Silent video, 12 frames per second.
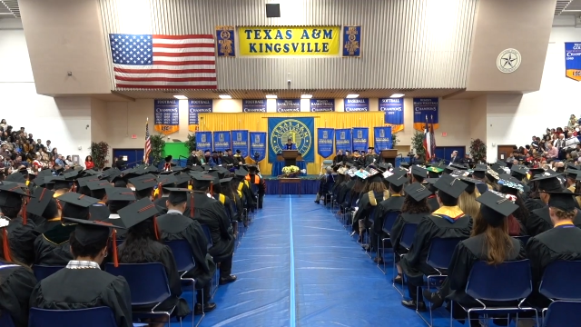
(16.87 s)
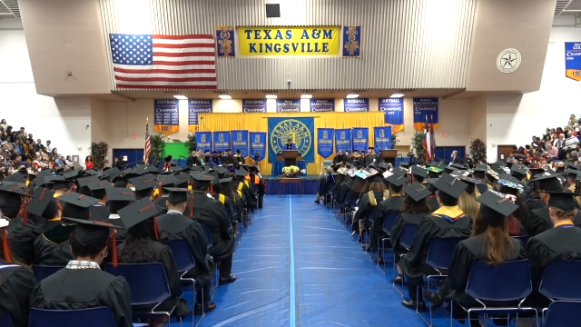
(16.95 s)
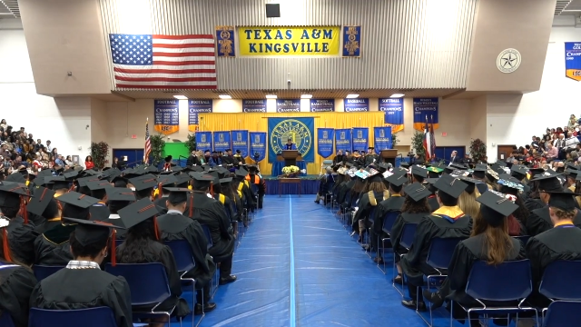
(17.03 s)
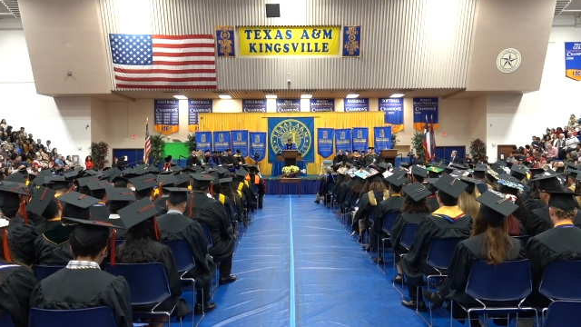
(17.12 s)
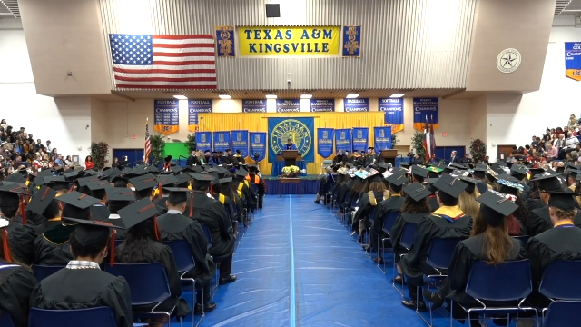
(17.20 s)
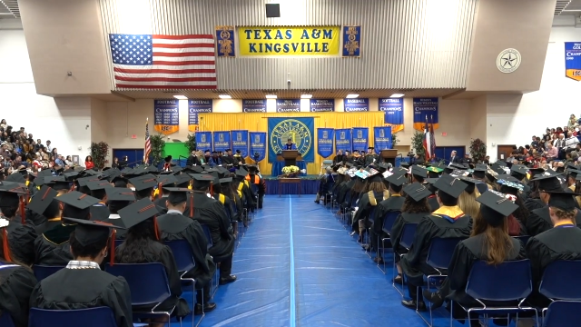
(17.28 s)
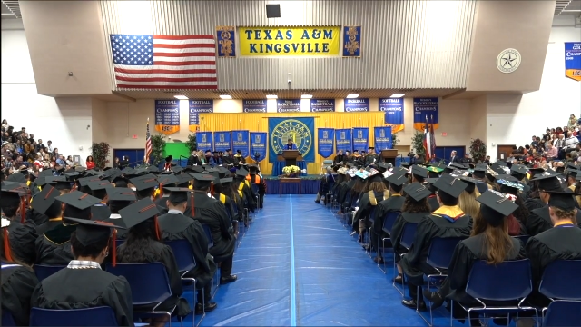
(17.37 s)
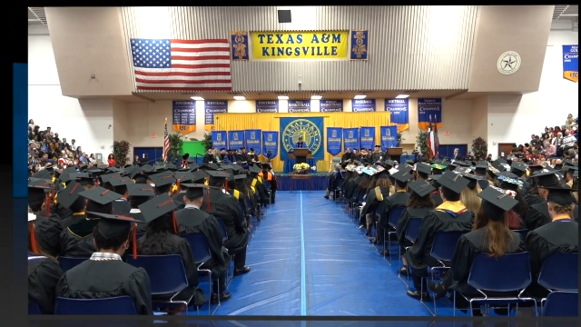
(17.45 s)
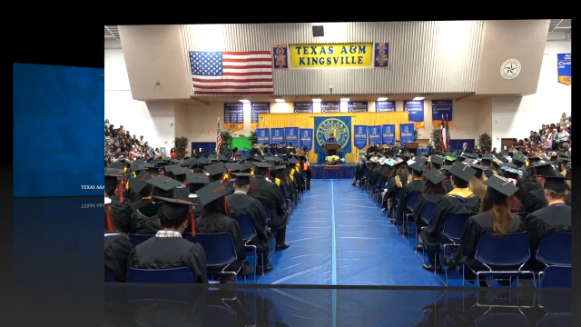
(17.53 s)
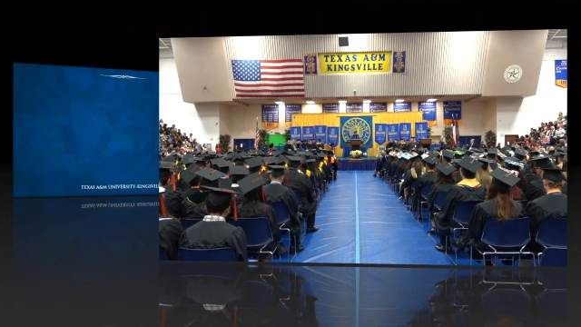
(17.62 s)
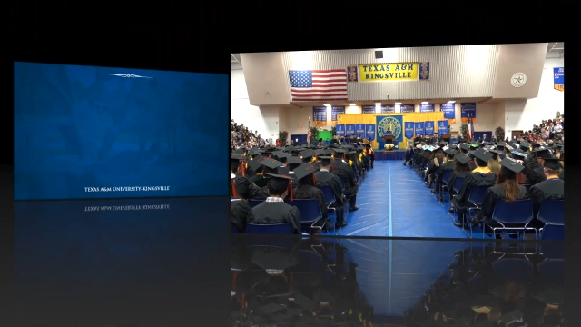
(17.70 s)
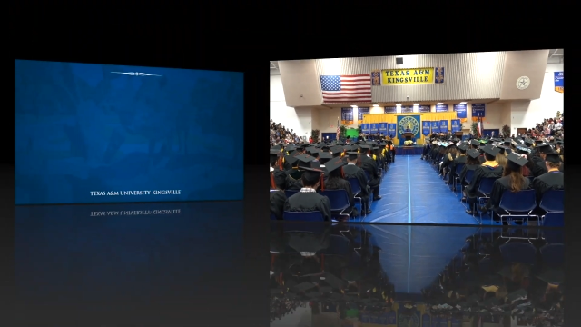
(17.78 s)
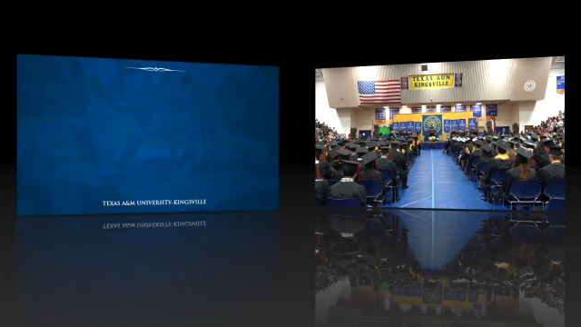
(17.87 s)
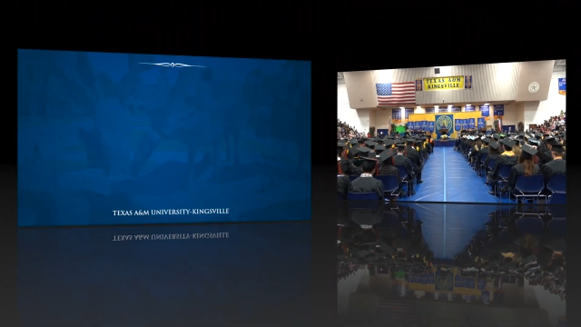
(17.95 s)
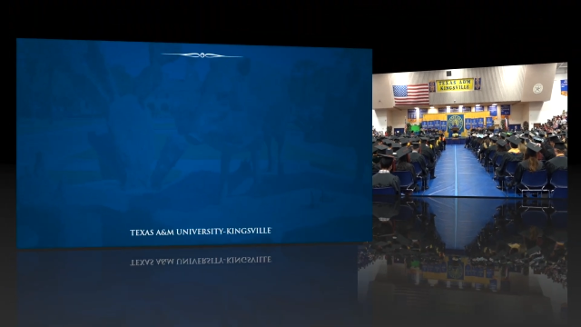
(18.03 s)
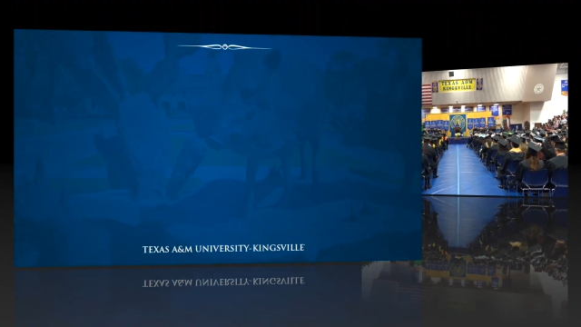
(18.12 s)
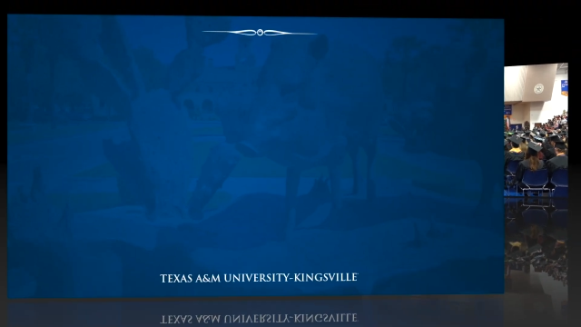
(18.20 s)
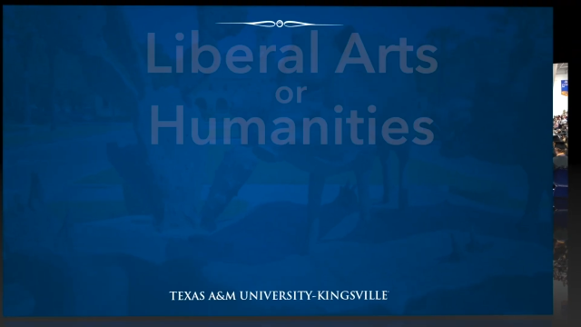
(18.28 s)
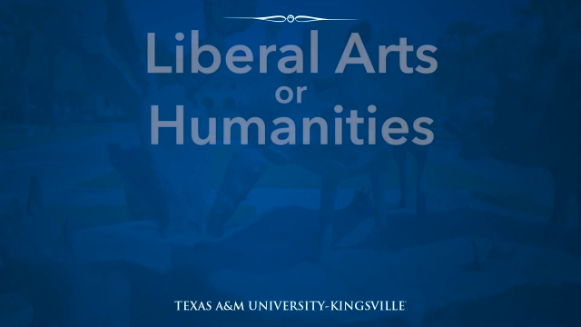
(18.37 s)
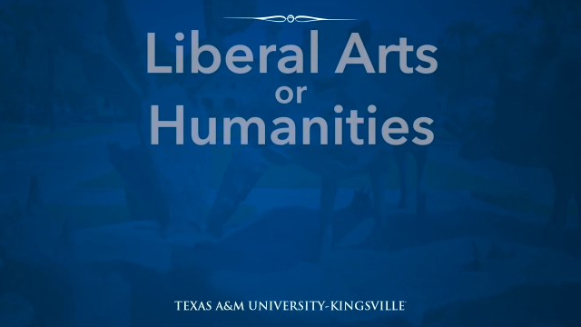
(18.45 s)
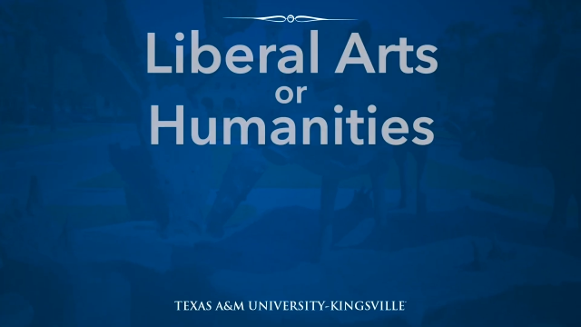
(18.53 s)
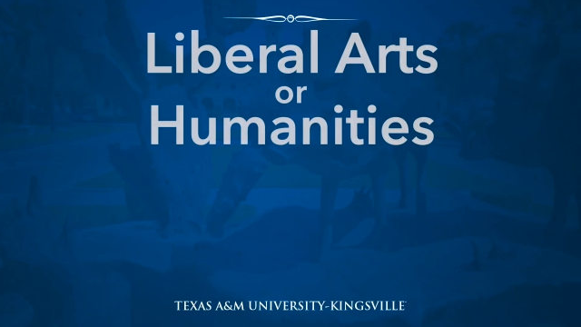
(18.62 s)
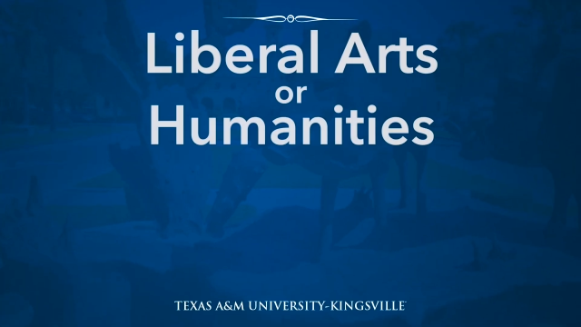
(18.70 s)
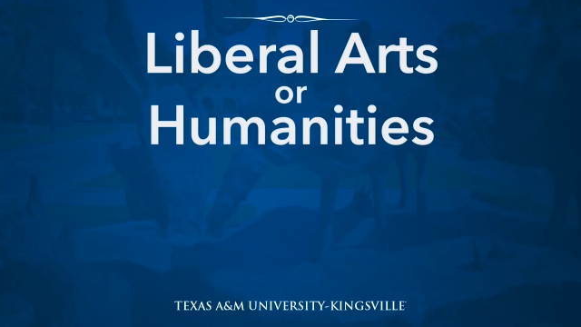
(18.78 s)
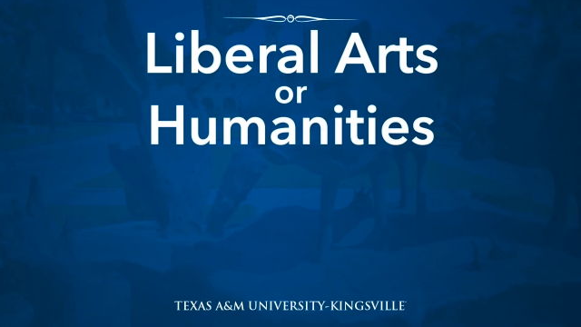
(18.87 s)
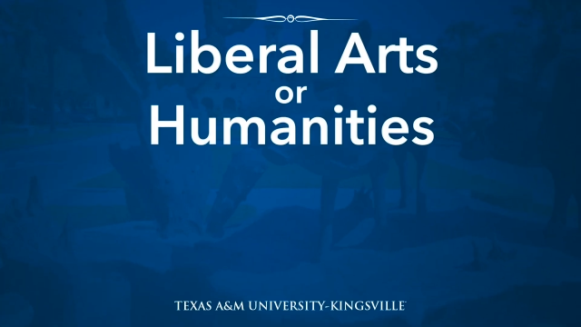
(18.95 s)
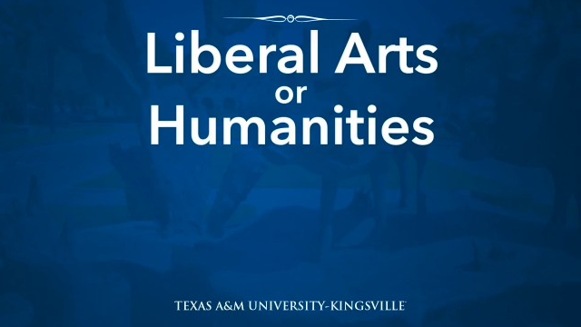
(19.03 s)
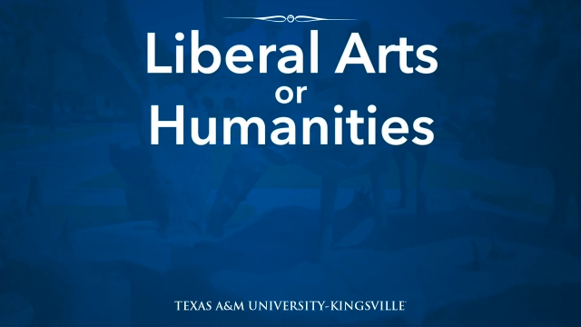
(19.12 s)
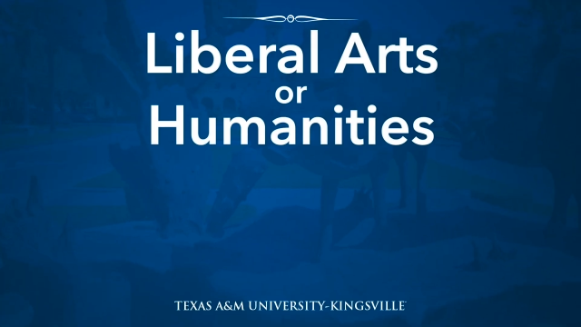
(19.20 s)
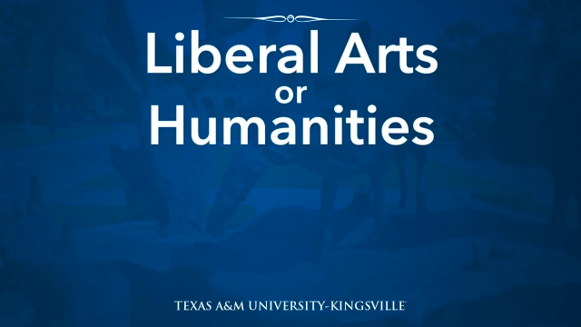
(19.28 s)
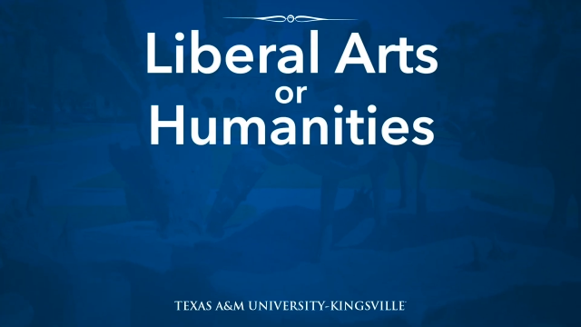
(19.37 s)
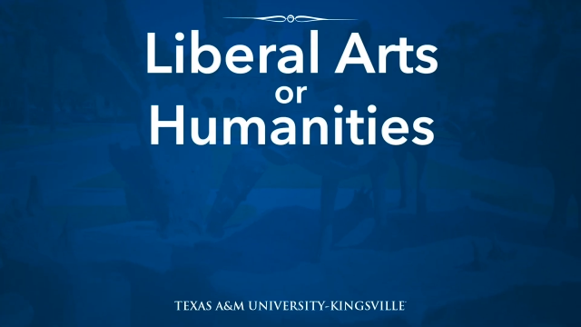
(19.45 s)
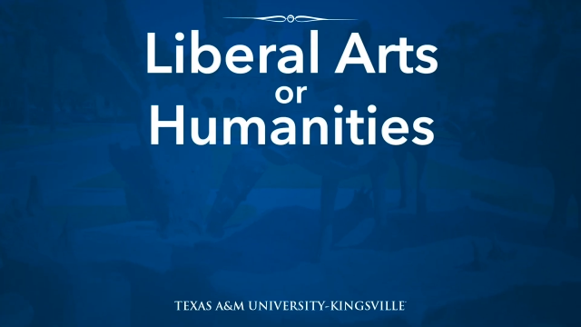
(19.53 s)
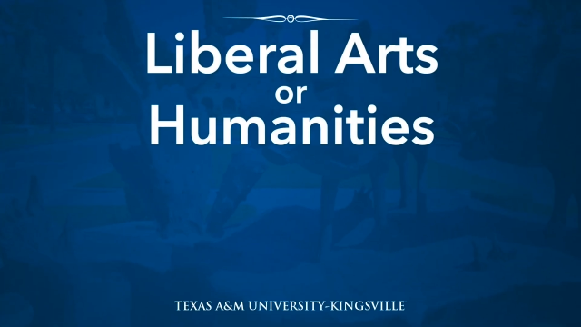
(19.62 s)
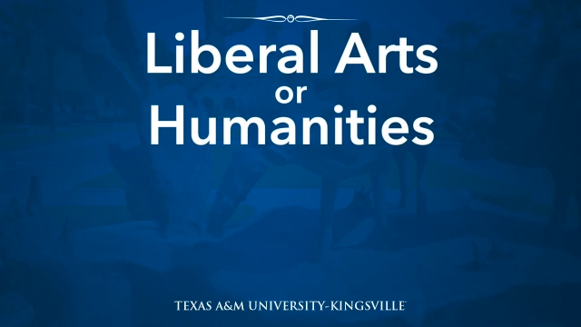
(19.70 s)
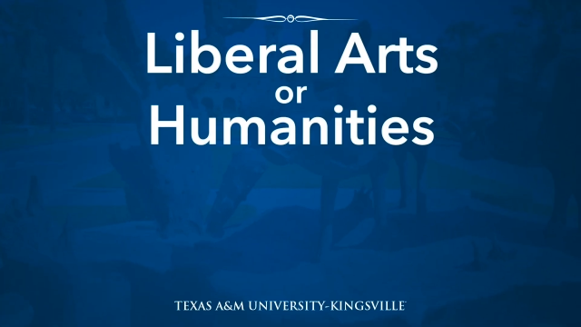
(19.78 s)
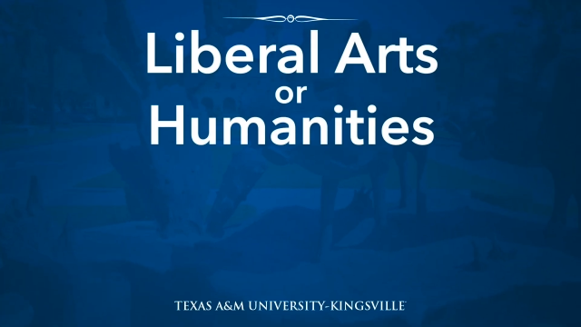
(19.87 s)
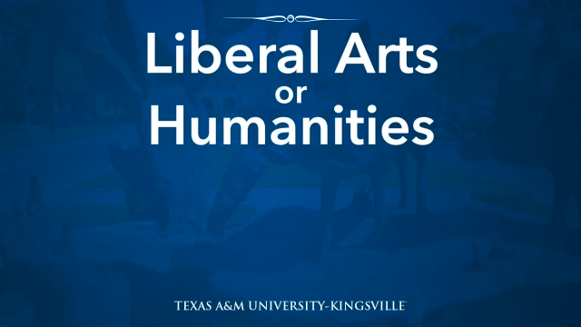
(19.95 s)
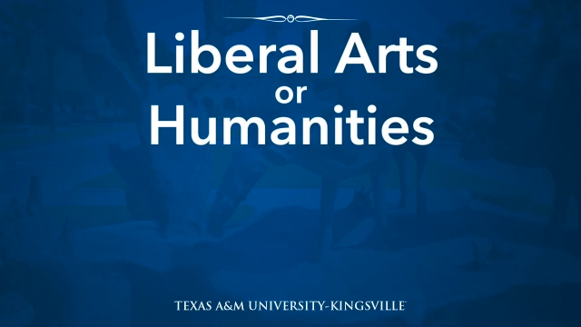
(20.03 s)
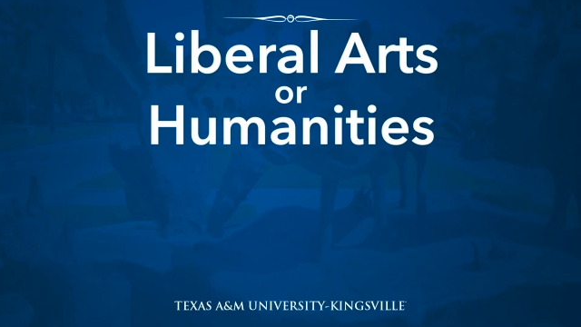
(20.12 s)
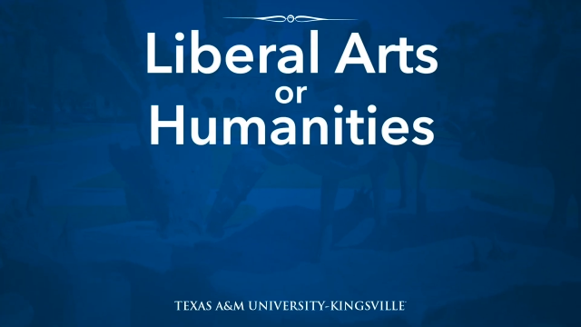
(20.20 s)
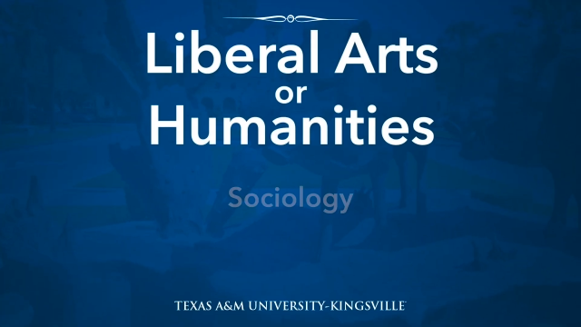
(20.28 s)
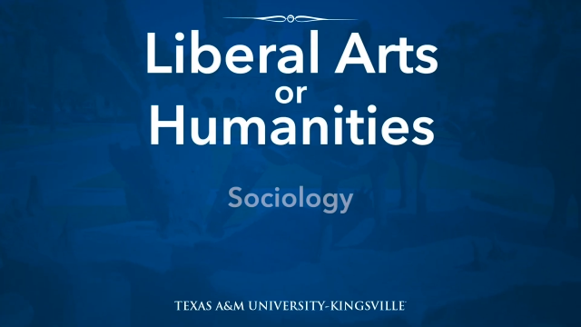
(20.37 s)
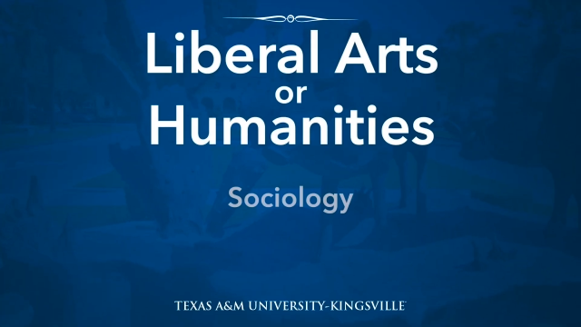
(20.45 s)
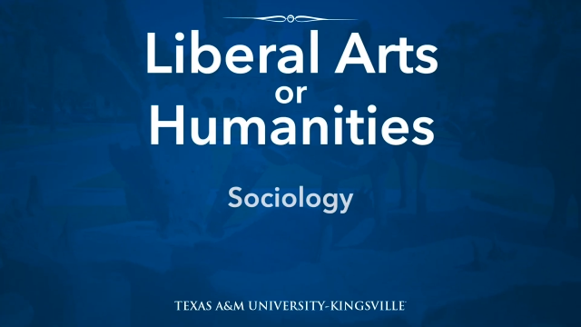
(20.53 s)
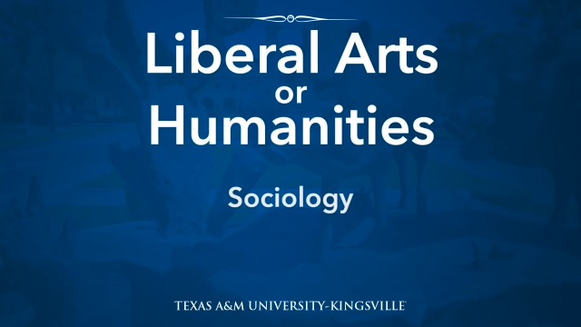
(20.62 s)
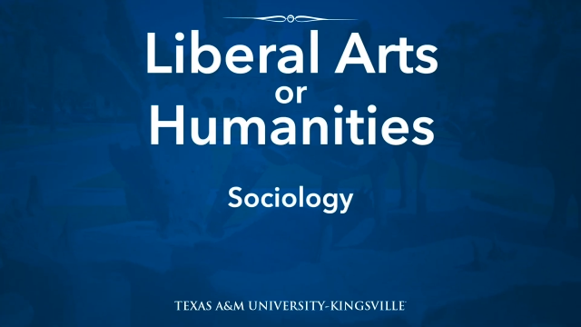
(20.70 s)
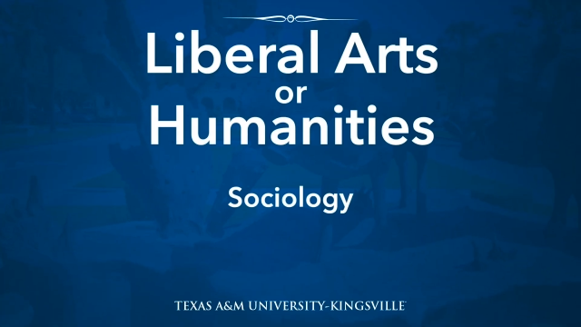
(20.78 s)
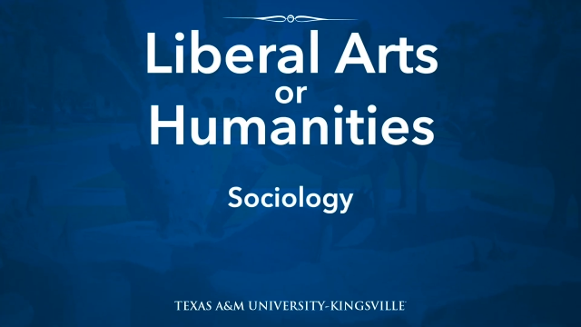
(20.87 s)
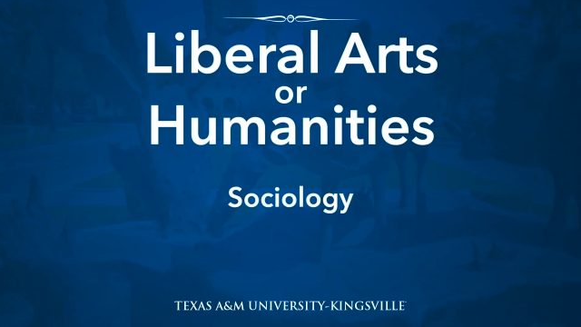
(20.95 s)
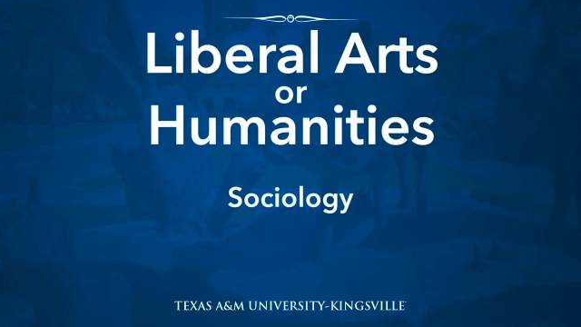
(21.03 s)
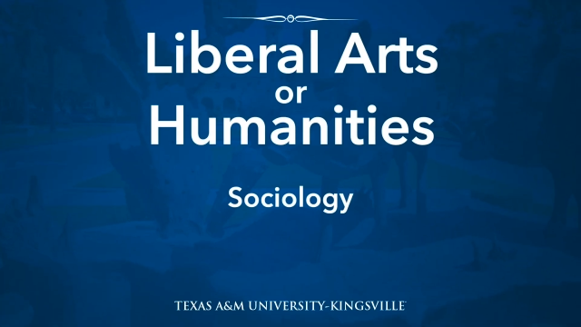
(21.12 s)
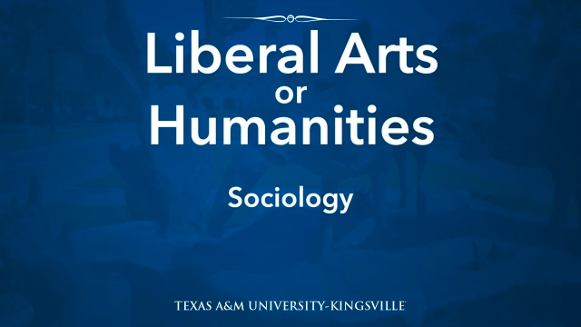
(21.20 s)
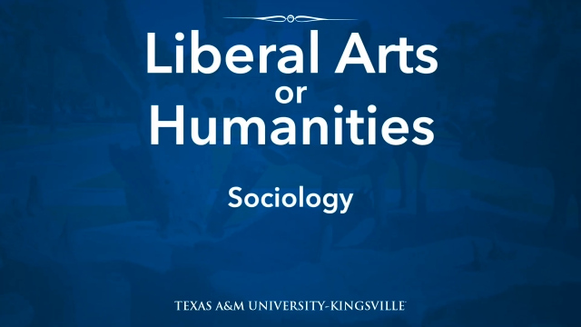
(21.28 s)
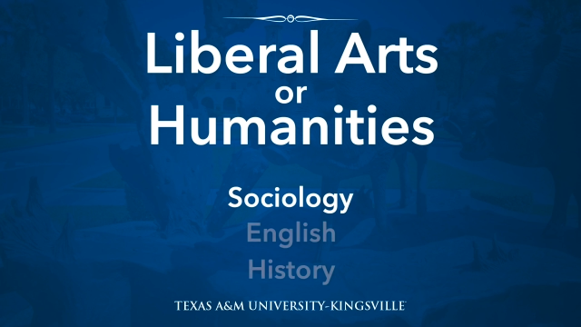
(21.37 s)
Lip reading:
(no speaker visible)